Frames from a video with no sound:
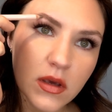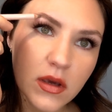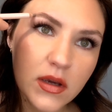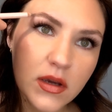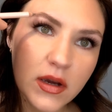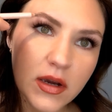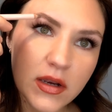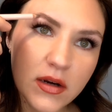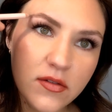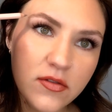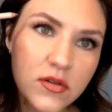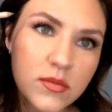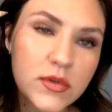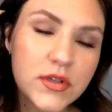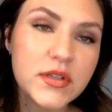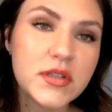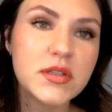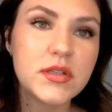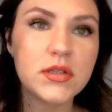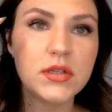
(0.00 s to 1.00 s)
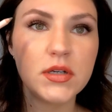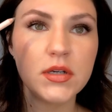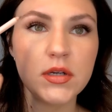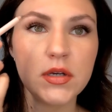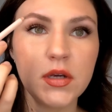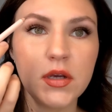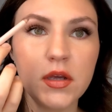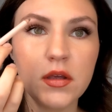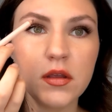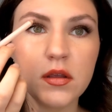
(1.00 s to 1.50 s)
I kind of almost
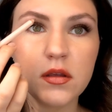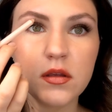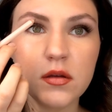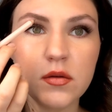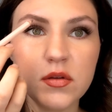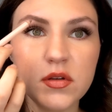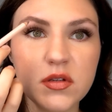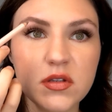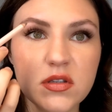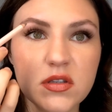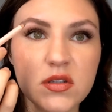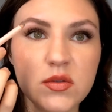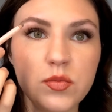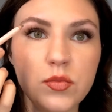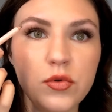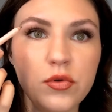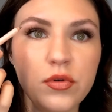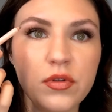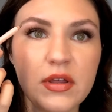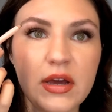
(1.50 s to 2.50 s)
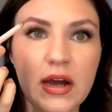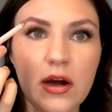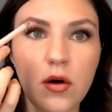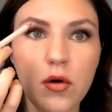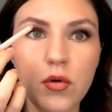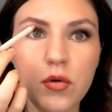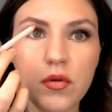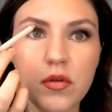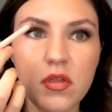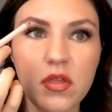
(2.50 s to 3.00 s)
smooth
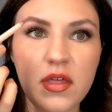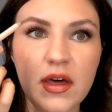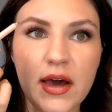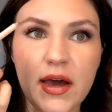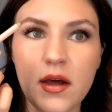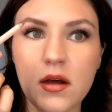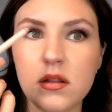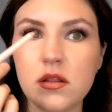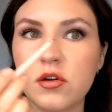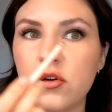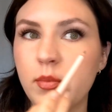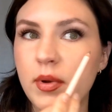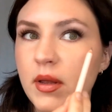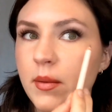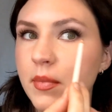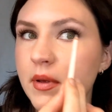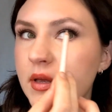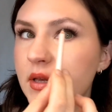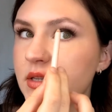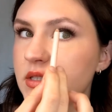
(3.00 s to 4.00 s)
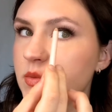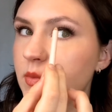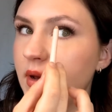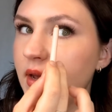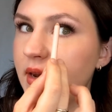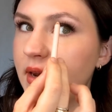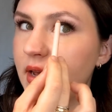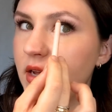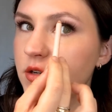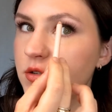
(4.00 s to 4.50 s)
out that a little bit because
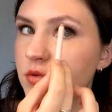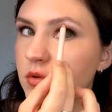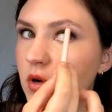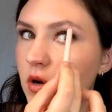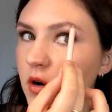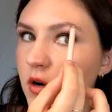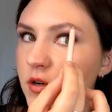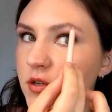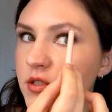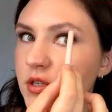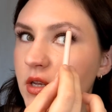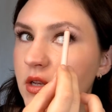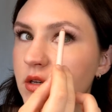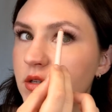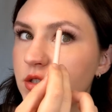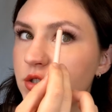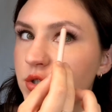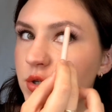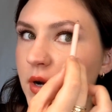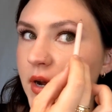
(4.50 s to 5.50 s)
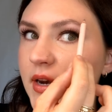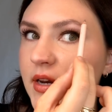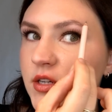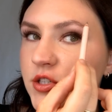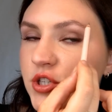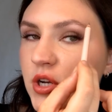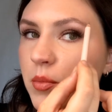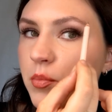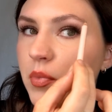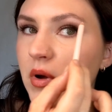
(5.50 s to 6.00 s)
my natural arch can try to
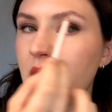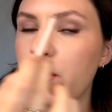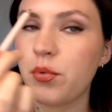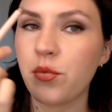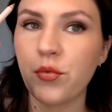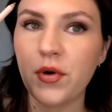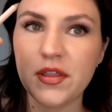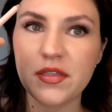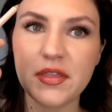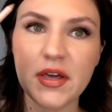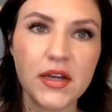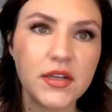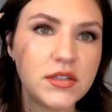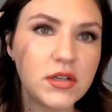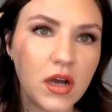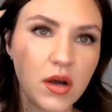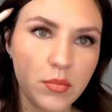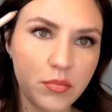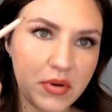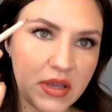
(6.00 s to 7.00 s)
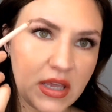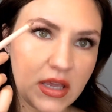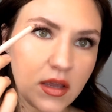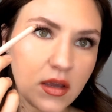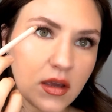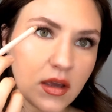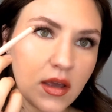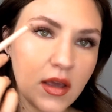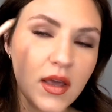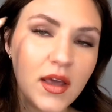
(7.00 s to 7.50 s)
jump up with that top
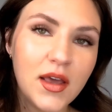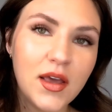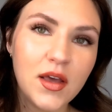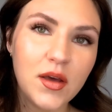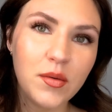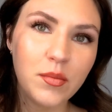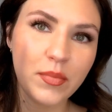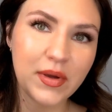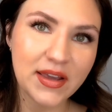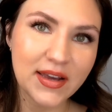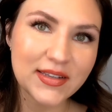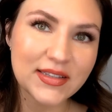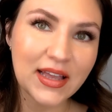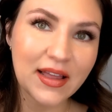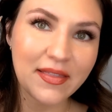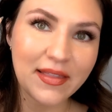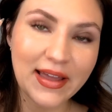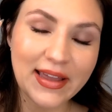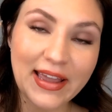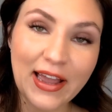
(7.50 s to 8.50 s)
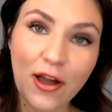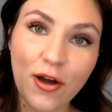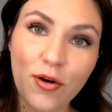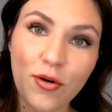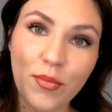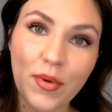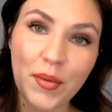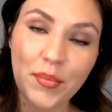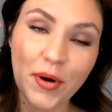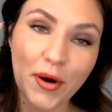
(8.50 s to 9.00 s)
peak. Because I like
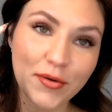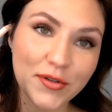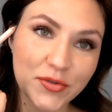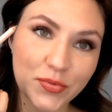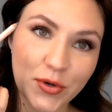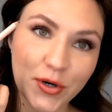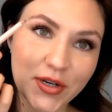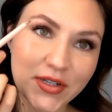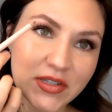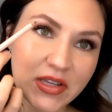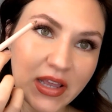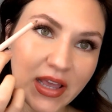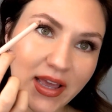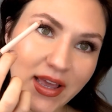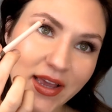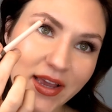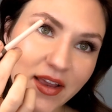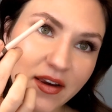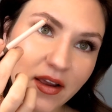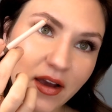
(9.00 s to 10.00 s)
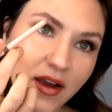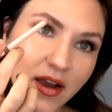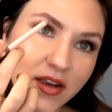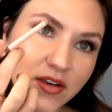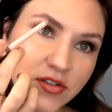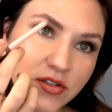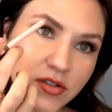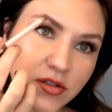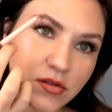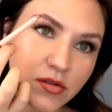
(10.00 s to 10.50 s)
how my brows were as a kid, I
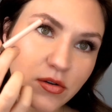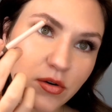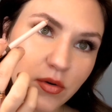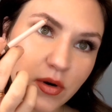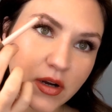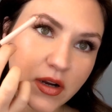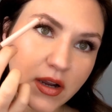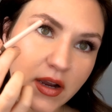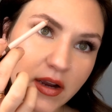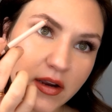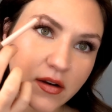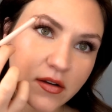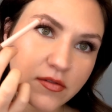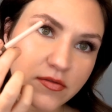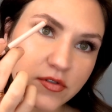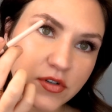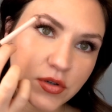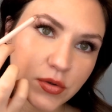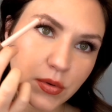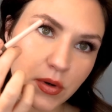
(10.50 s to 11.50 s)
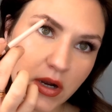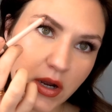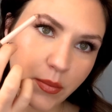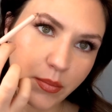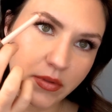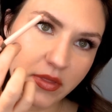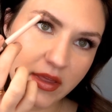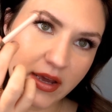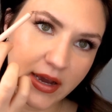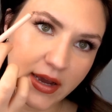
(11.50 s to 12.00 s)
do kind of
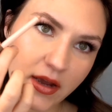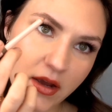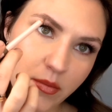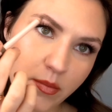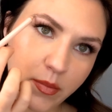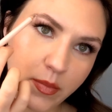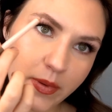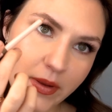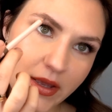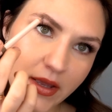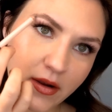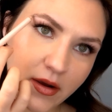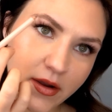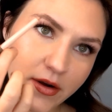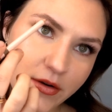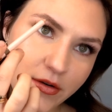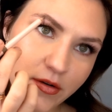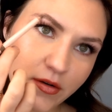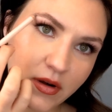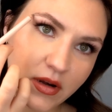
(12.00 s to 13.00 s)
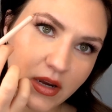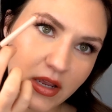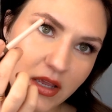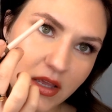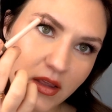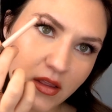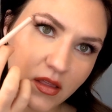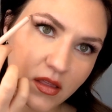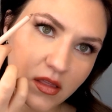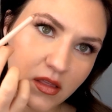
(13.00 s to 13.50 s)
drop that a bit
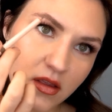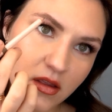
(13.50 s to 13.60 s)
underneath.